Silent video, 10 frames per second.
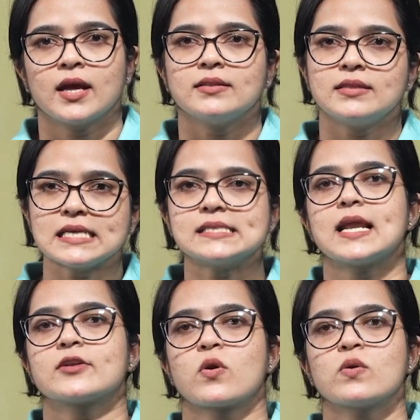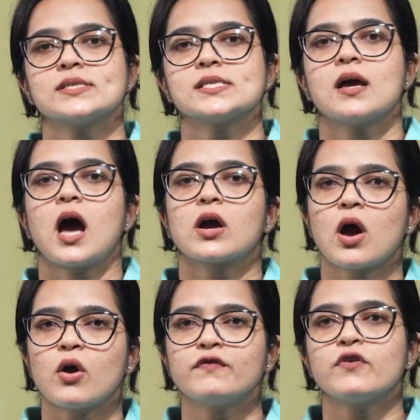These electrons
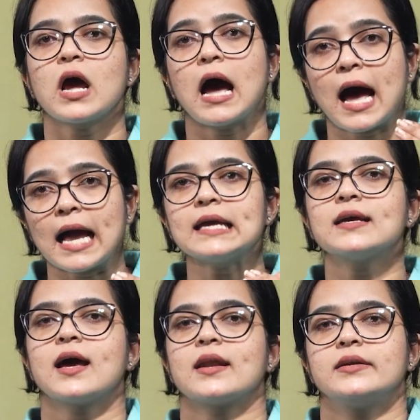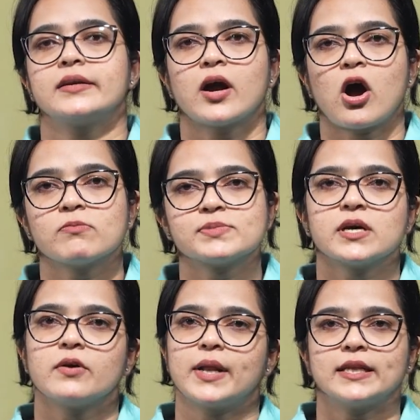account for high current
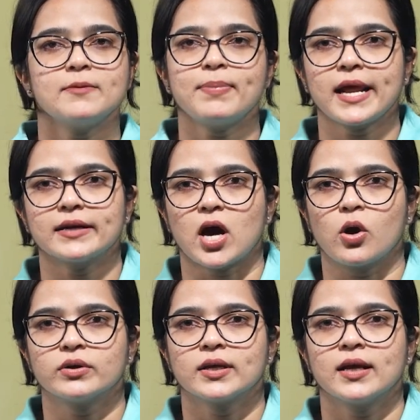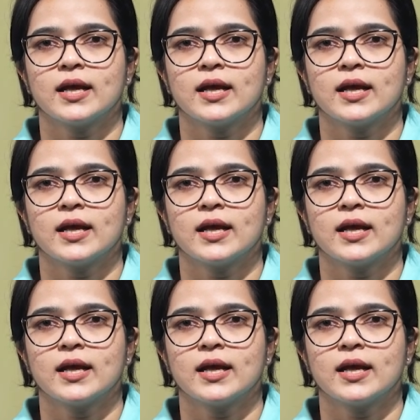observed at the breakdown.